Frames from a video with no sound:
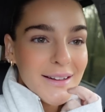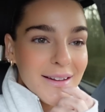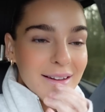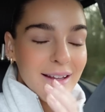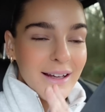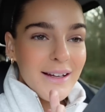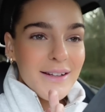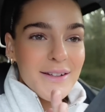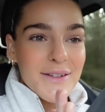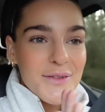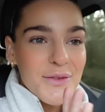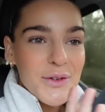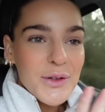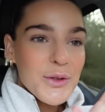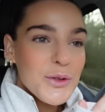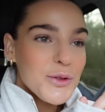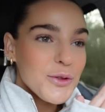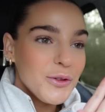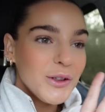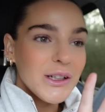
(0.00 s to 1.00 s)
This
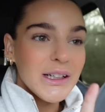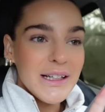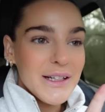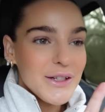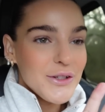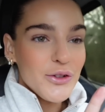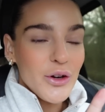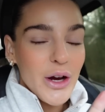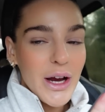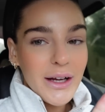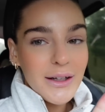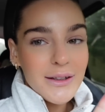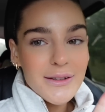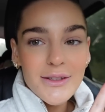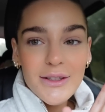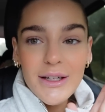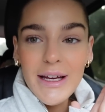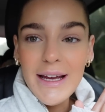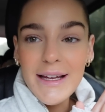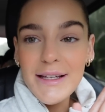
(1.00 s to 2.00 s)
feels really
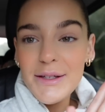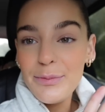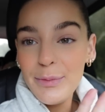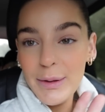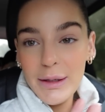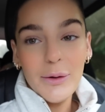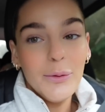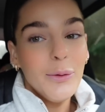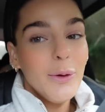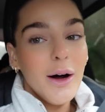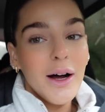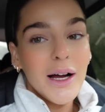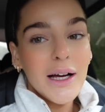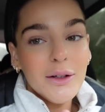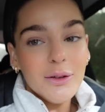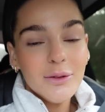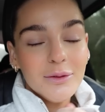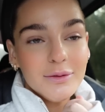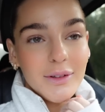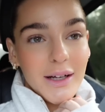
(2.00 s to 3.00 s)
strange. It's been a
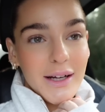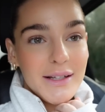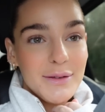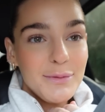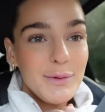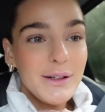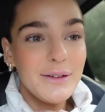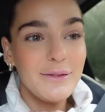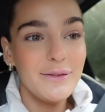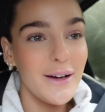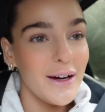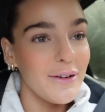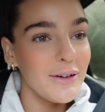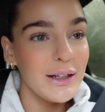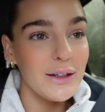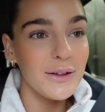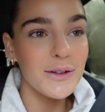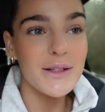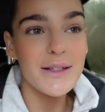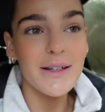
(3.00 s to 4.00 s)
while. It's been a very
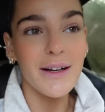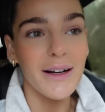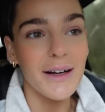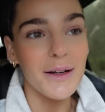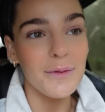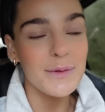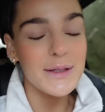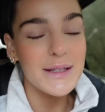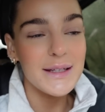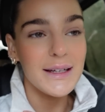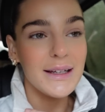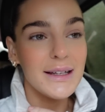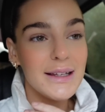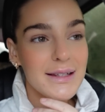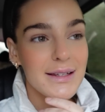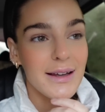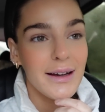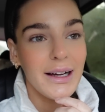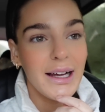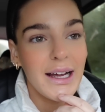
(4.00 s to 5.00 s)
long time
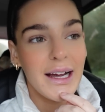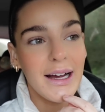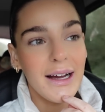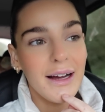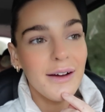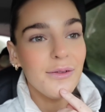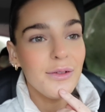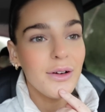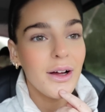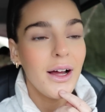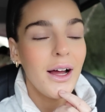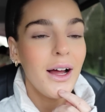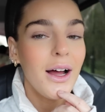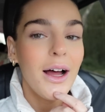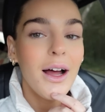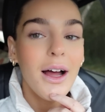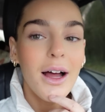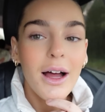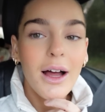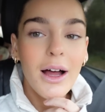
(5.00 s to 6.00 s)
since I have
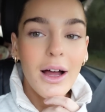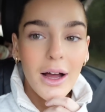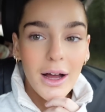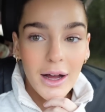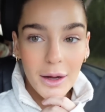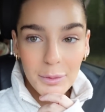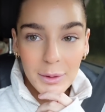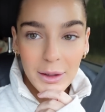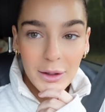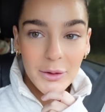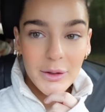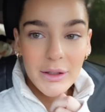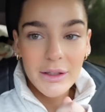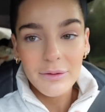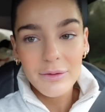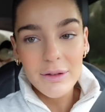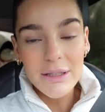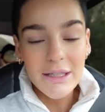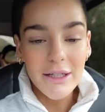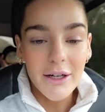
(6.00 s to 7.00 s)
uploaded a
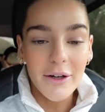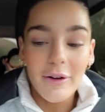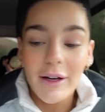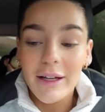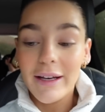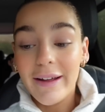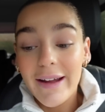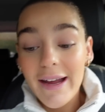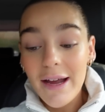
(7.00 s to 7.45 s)
video, and I